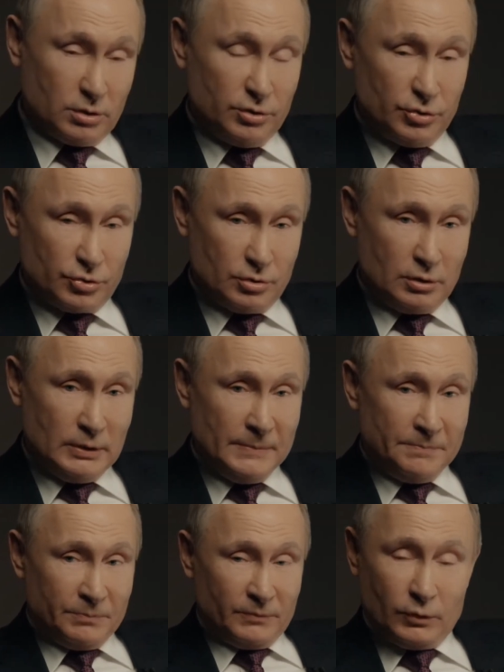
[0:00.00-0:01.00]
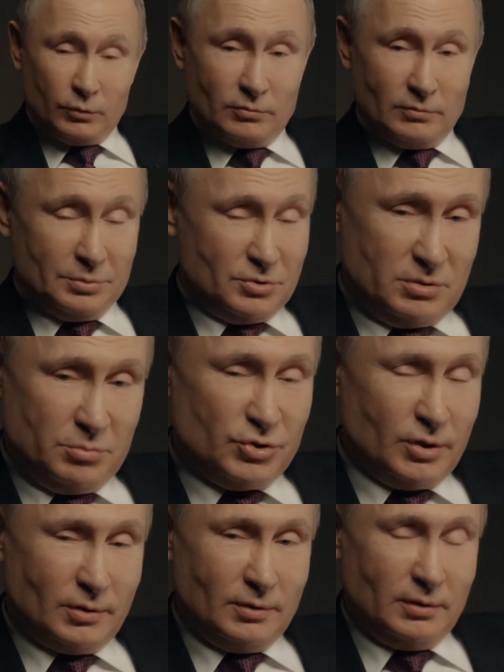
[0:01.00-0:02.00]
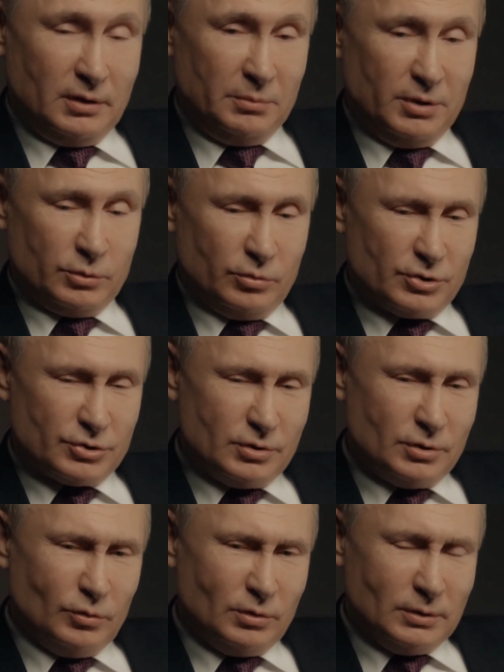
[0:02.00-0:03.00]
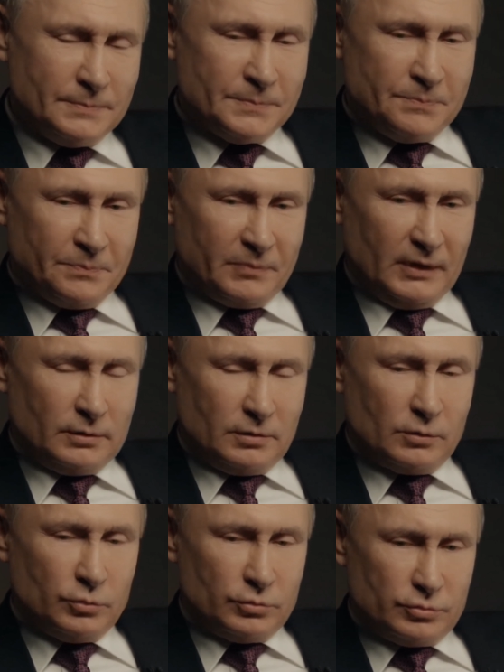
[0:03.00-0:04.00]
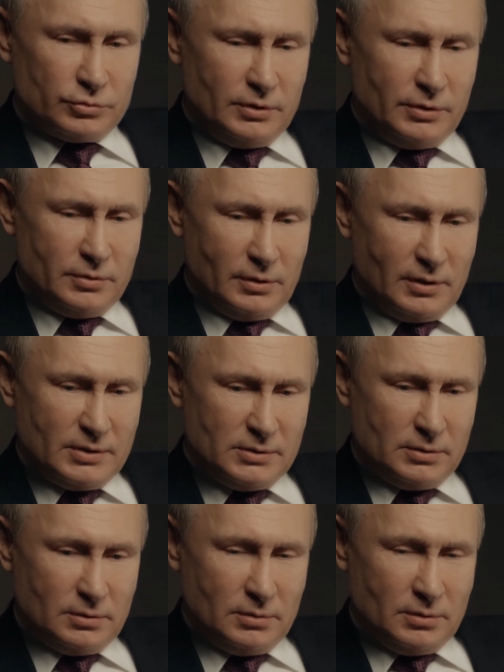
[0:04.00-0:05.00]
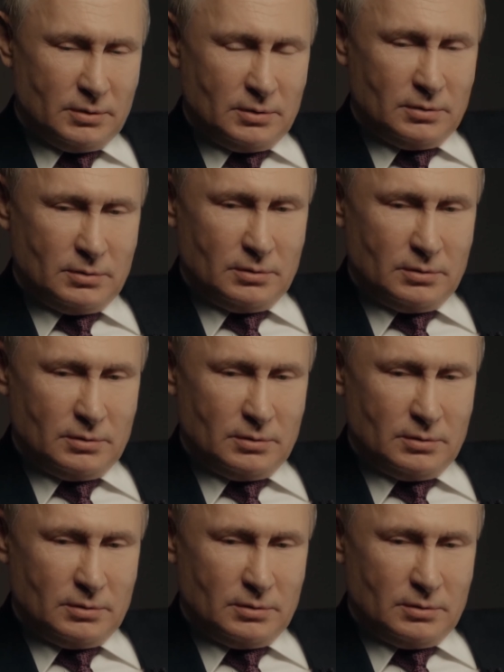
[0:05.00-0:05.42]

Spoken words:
Yes, of course. They are really great guys. However, not only do we have the Leaders of Russia